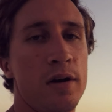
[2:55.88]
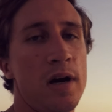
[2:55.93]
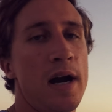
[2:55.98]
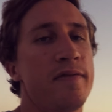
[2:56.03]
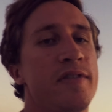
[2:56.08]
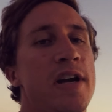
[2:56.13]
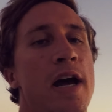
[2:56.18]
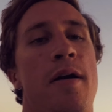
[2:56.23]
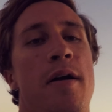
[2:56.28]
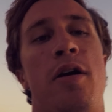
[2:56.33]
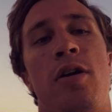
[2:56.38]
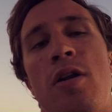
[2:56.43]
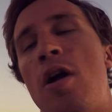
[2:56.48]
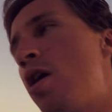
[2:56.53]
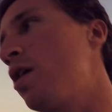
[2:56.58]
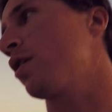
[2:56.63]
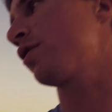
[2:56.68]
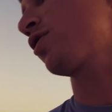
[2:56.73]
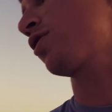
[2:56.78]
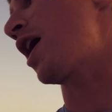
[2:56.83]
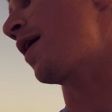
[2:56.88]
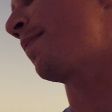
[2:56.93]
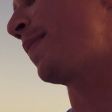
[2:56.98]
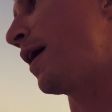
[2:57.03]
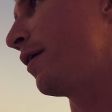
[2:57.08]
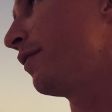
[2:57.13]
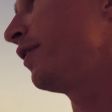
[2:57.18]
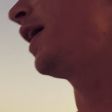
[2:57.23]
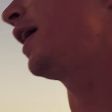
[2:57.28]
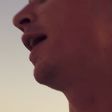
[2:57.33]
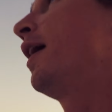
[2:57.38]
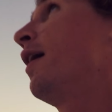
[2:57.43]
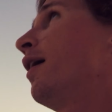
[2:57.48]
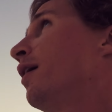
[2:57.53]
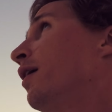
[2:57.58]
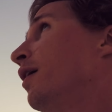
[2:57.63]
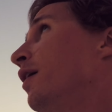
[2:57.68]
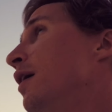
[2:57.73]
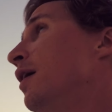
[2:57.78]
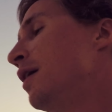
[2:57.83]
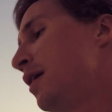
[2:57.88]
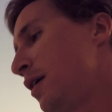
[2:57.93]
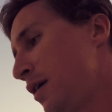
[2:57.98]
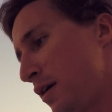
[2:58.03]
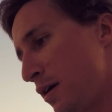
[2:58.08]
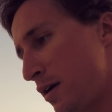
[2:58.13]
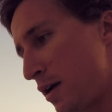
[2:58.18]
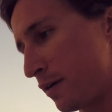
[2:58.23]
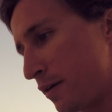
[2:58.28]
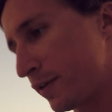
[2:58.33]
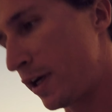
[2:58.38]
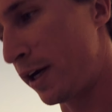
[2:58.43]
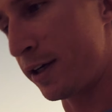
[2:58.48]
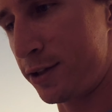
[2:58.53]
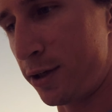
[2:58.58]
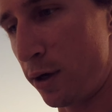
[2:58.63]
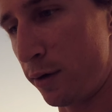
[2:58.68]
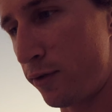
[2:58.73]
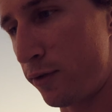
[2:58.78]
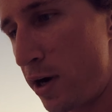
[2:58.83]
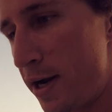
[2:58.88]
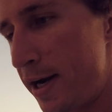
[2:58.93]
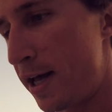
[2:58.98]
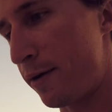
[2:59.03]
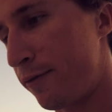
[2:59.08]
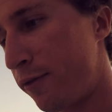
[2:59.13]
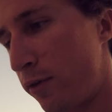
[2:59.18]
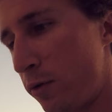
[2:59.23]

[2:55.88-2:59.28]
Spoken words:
I've got our long drop out there. We've got a surf rod out for